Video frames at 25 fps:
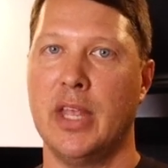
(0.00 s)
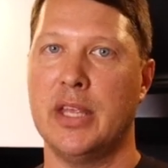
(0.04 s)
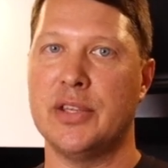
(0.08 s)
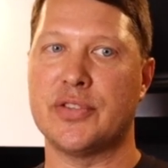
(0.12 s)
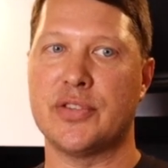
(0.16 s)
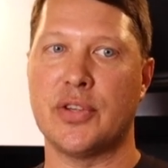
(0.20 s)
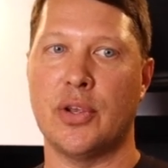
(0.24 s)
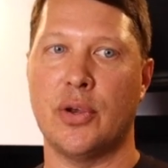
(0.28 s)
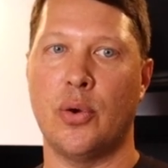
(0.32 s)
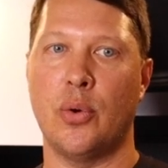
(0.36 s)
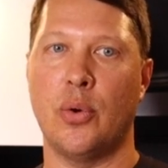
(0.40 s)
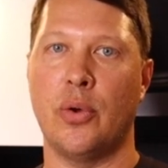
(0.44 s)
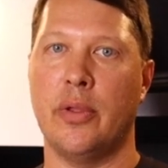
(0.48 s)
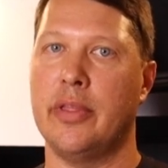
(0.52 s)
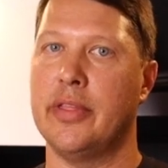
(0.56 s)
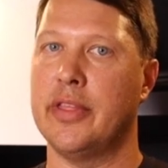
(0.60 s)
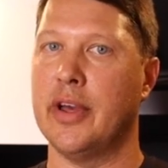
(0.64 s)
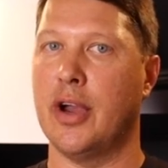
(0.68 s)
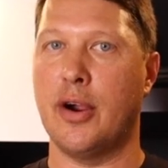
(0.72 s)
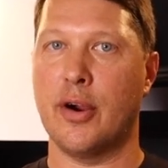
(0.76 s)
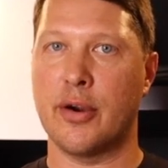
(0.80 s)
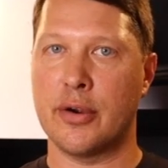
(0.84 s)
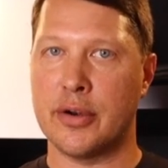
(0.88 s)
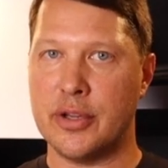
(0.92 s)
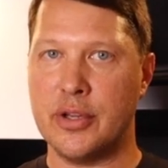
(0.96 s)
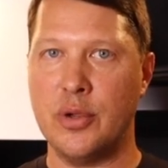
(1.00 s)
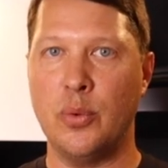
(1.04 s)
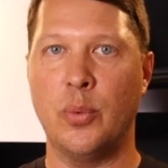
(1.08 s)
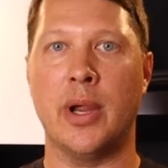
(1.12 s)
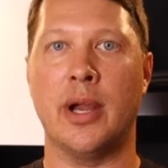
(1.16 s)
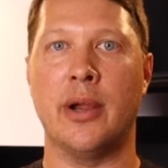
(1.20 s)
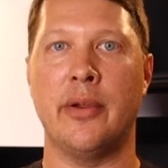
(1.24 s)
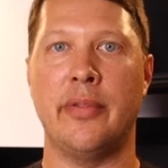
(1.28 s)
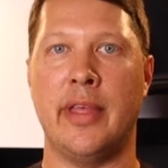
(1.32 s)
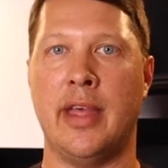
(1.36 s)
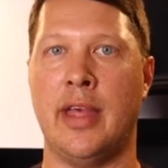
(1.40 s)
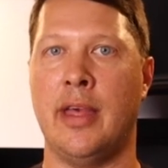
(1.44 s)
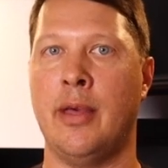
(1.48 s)
So the harder you
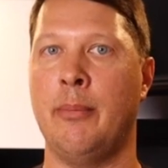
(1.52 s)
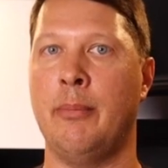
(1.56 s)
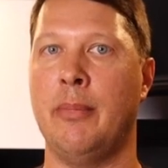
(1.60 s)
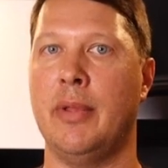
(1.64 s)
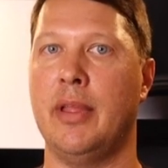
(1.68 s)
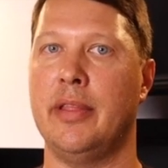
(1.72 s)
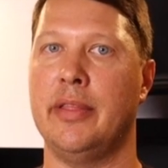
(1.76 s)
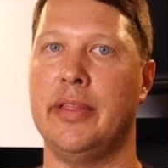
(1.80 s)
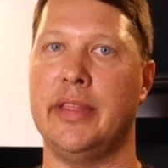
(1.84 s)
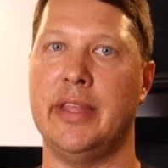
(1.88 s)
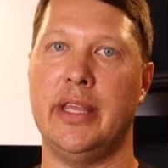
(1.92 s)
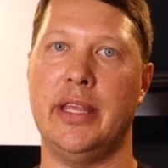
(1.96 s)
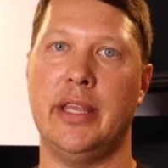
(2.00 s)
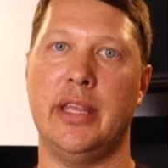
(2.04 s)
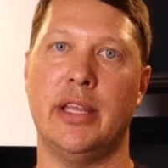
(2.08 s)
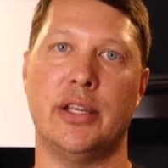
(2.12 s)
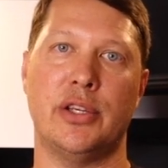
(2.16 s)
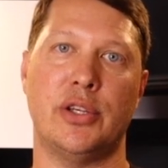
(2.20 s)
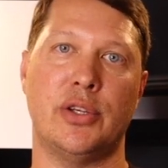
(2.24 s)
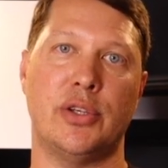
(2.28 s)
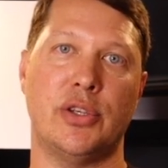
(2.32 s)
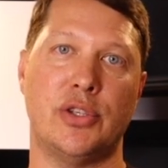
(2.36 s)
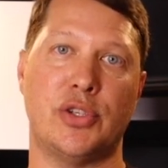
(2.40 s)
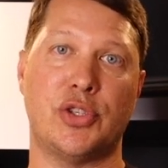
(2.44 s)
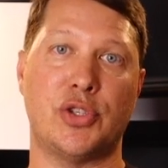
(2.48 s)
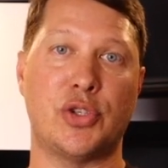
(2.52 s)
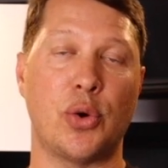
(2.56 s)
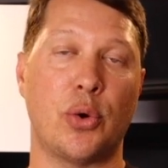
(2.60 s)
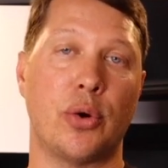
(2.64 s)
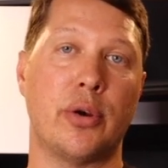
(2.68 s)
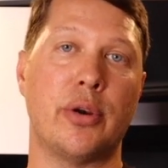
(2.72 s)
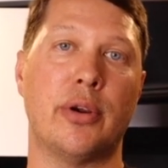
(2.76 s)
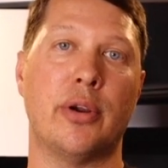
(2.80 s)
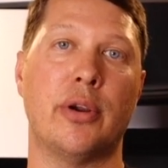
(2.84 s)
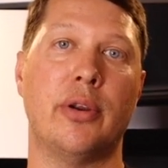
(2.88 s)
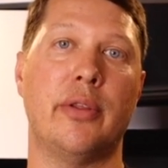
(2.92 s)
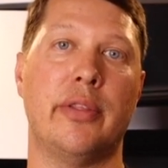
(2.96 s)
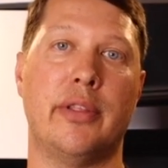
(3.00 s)
wear them, the
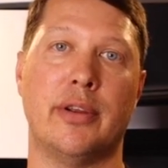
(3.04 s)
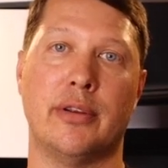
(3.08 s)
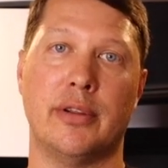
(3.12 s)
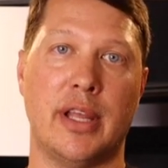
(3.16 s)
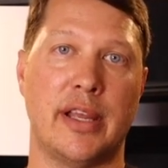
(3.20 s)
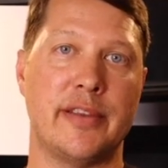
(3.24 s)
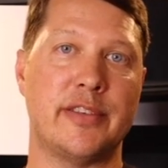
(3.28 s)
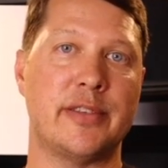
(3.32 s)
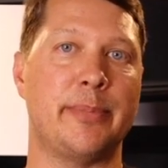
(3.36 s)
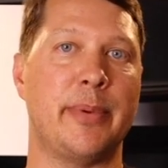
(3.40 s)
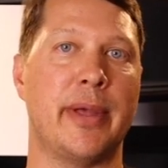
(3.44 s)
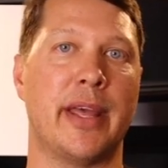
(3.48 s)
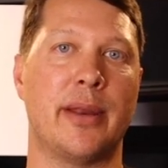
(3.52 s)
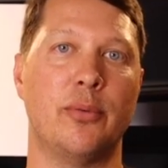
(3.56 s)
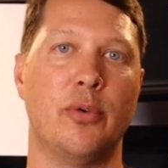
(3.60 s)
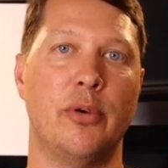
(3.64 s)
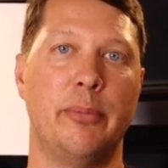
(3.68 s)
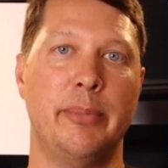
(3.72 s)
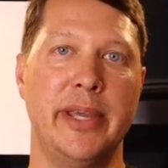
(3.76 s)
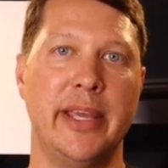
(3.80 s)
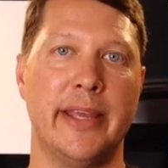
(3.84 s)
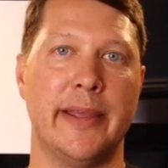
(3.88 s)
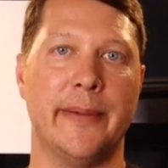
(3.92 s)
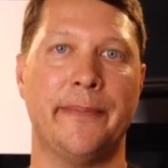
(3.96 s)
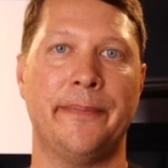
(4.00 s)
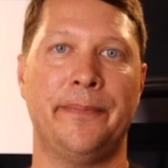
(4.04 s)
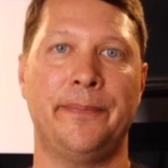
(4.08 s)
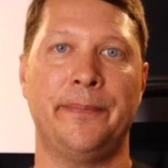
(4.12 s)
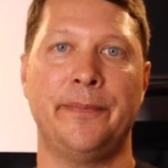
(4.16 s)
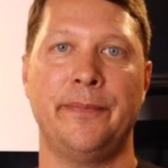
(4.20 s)
shorter their lifespan will be.